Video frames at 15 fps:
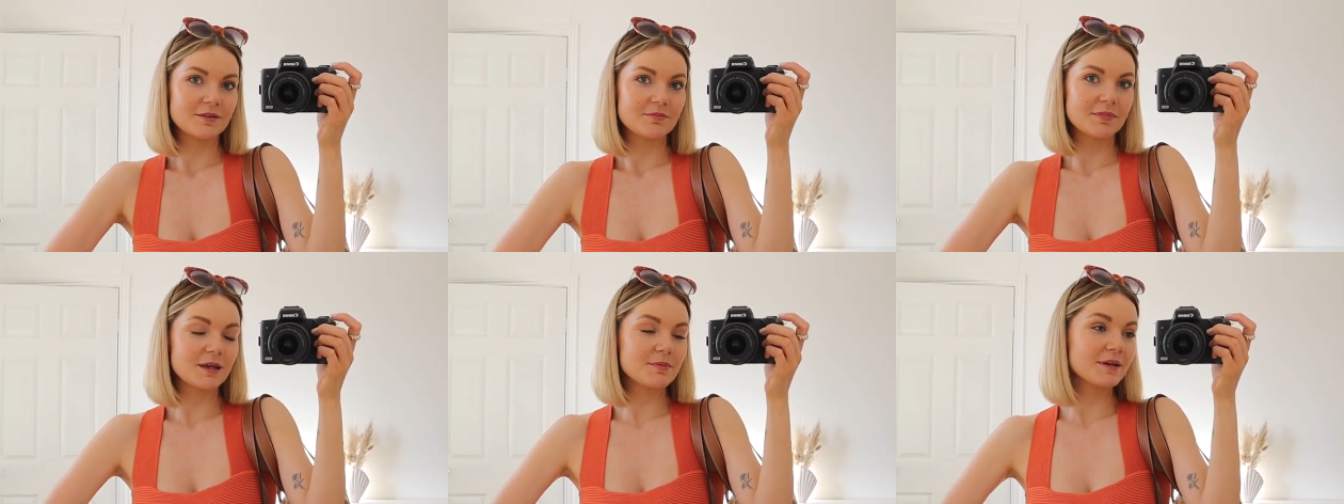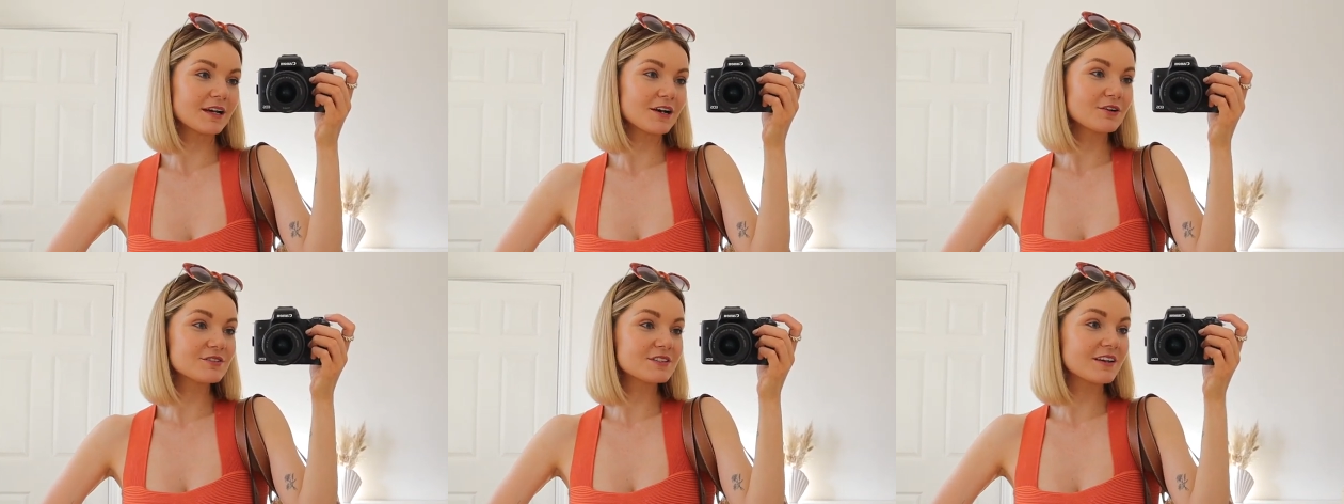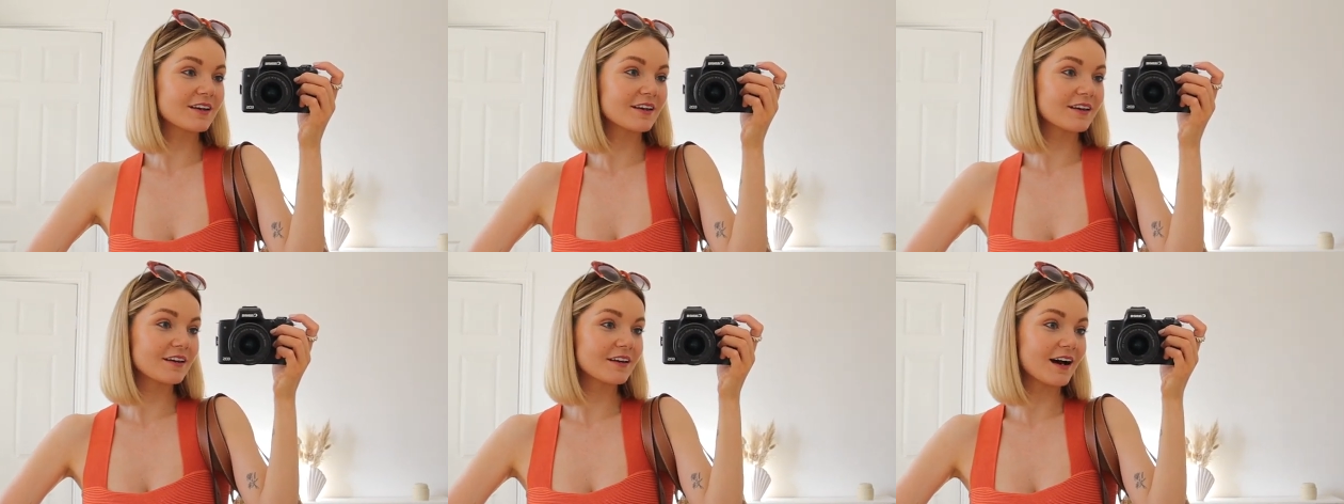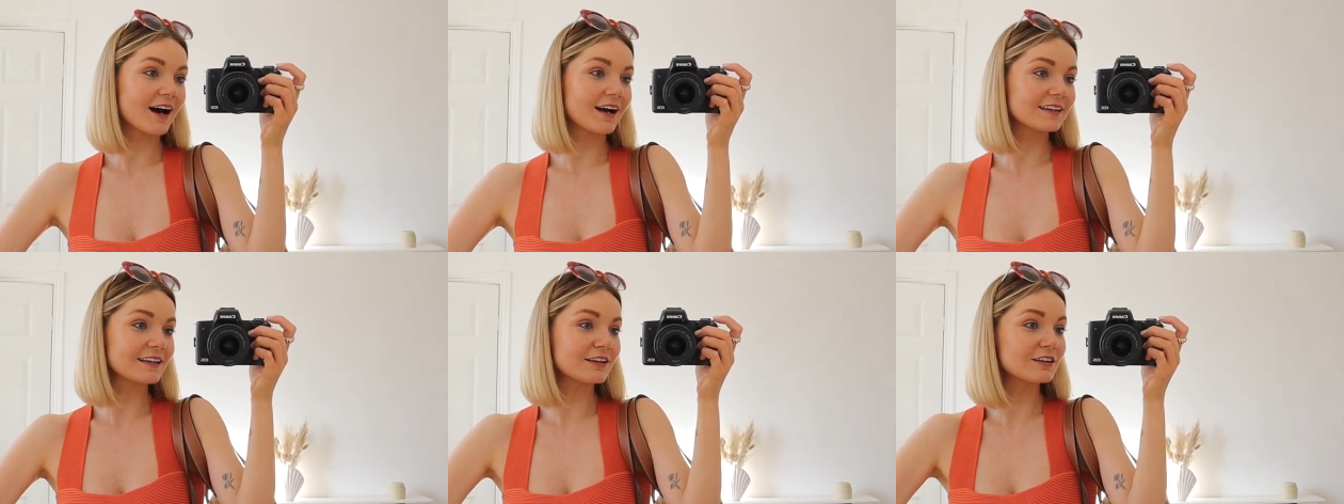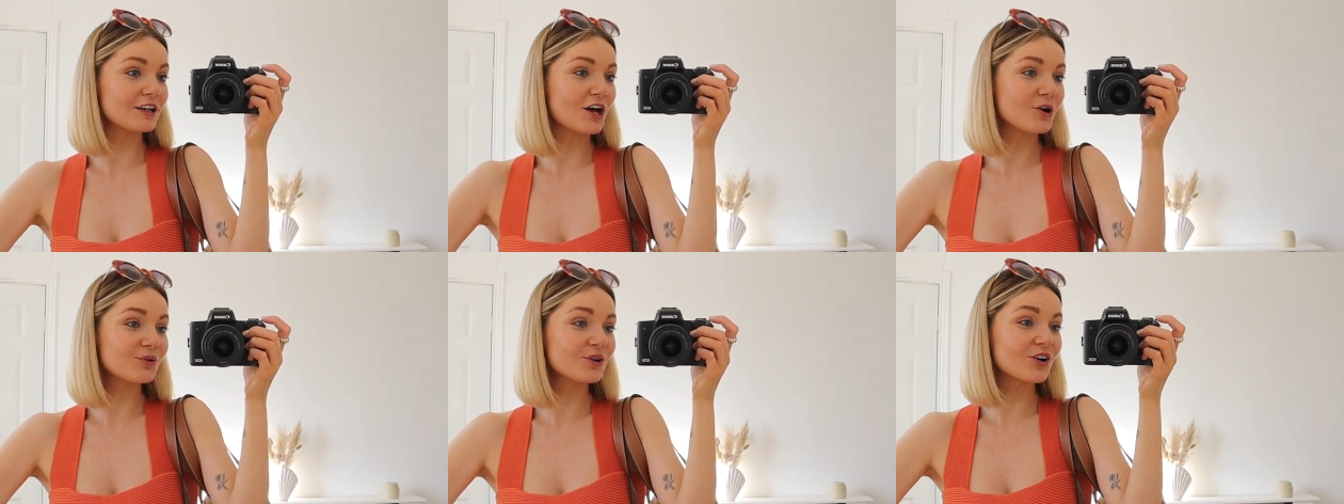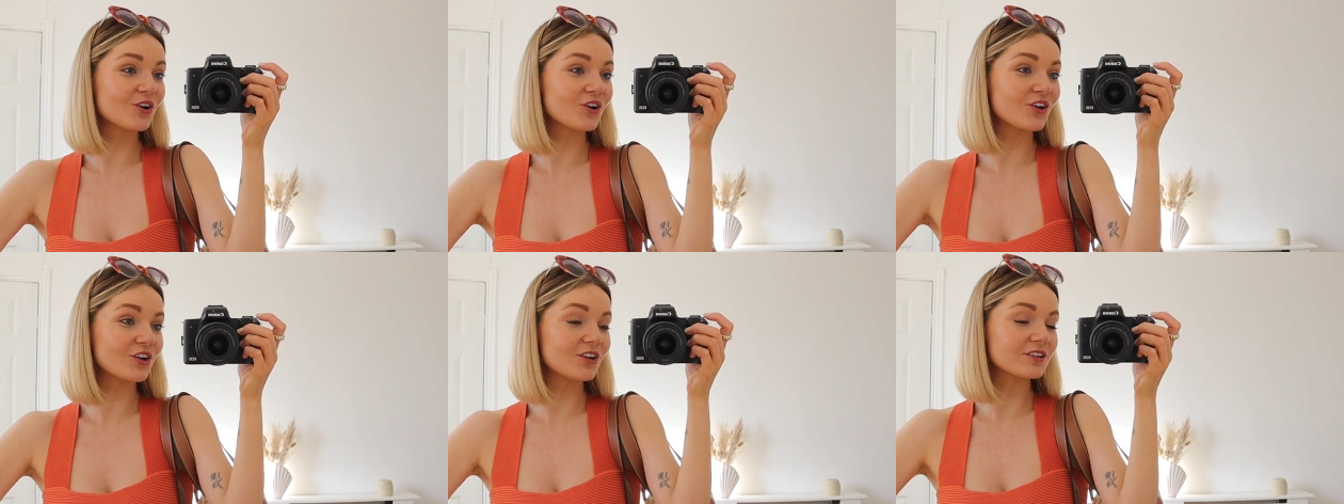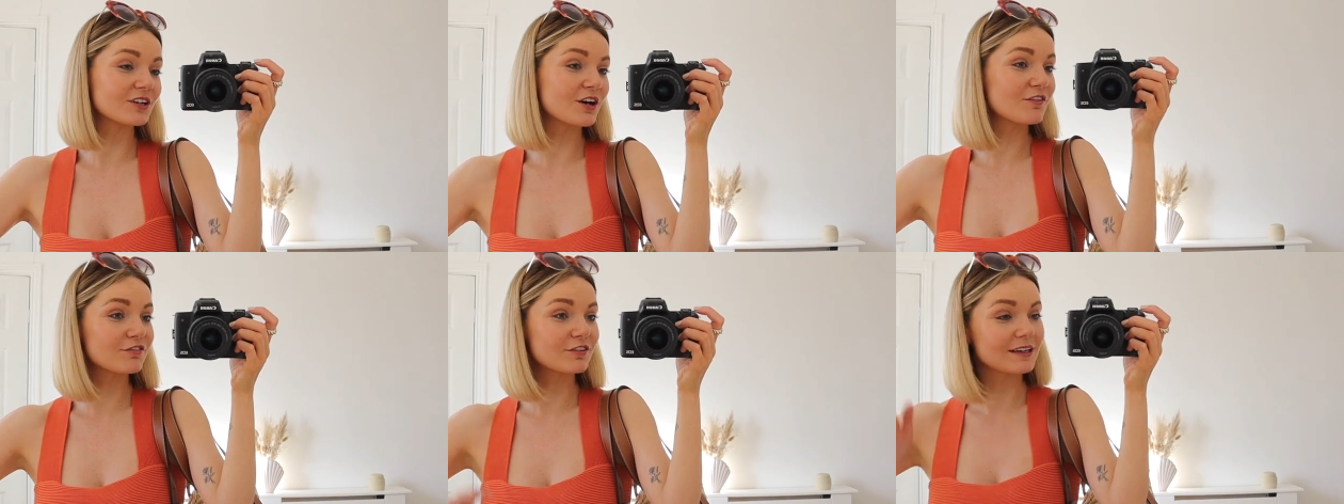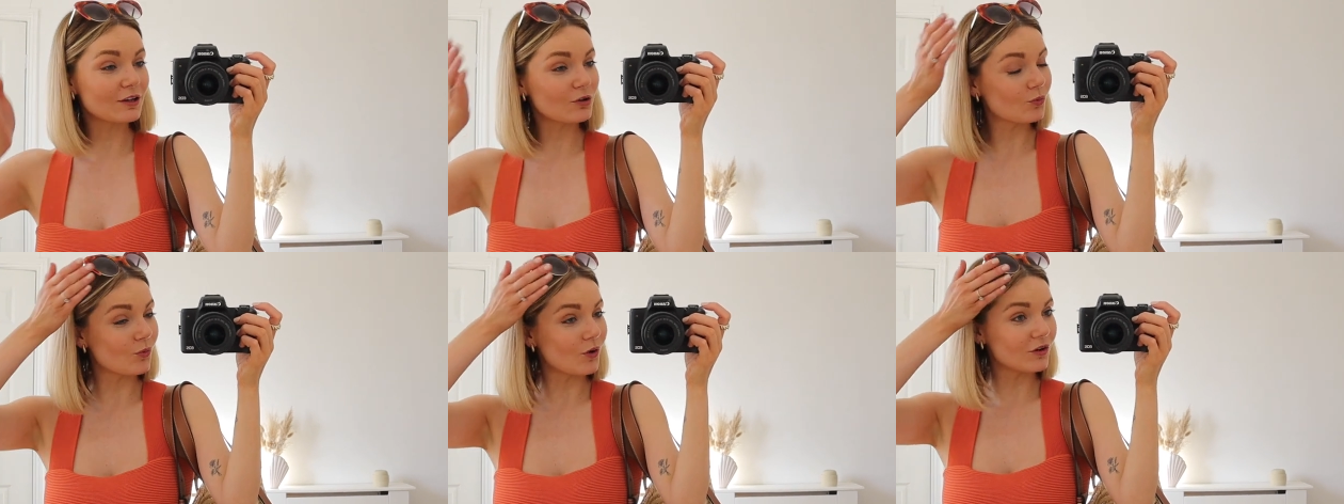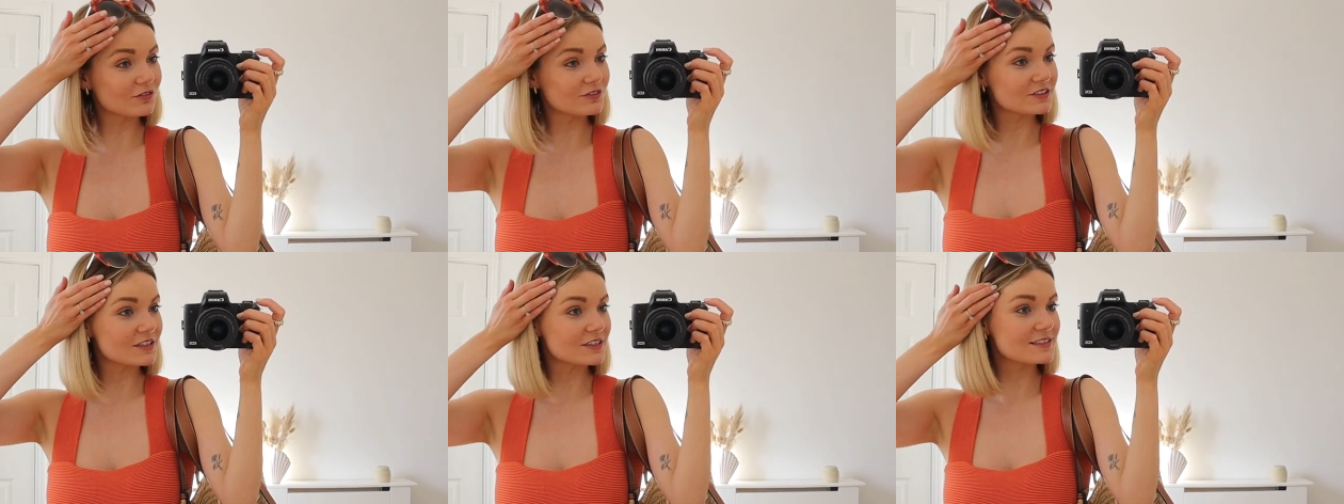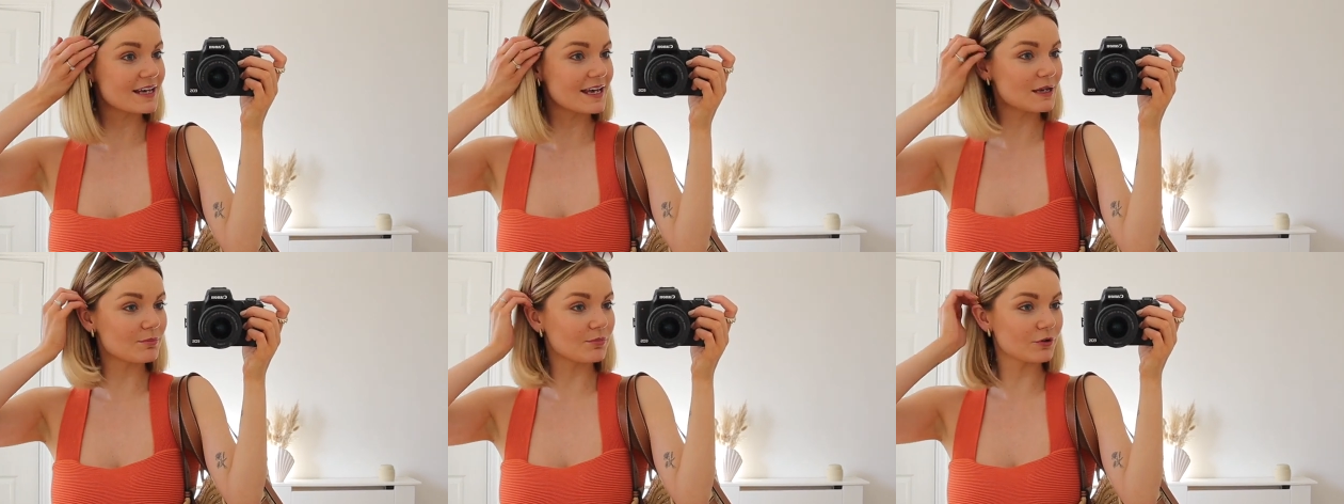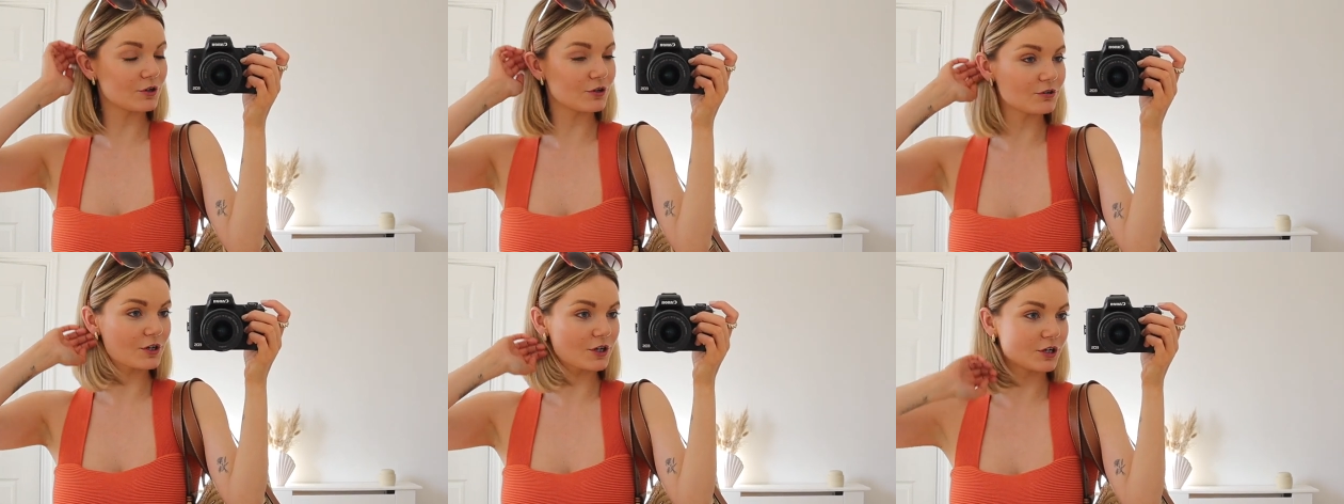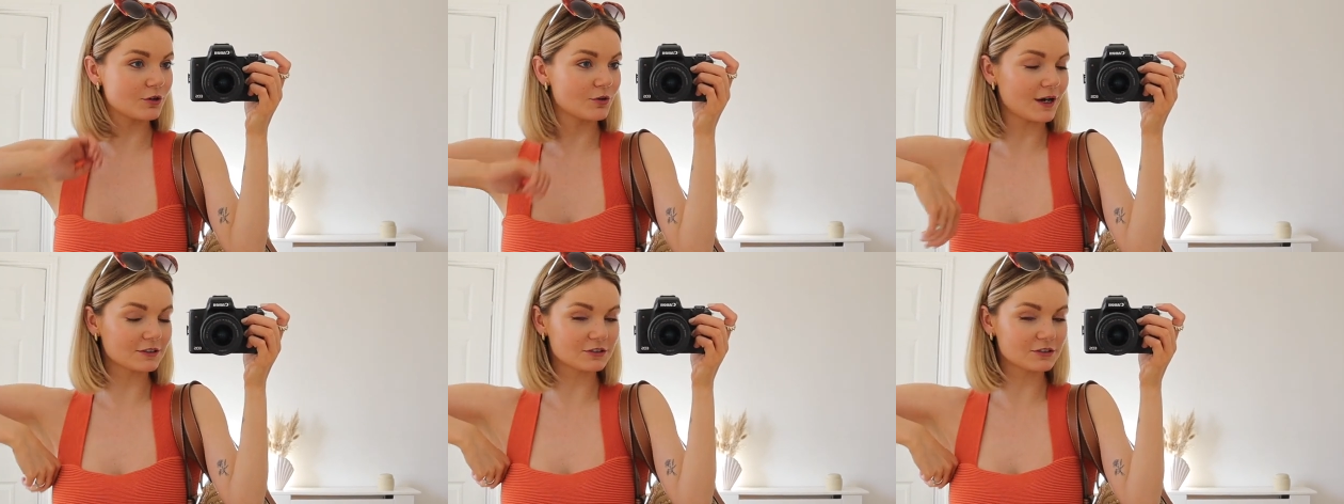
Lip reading: maybe go to our little local, go for a little wander, take Bruno.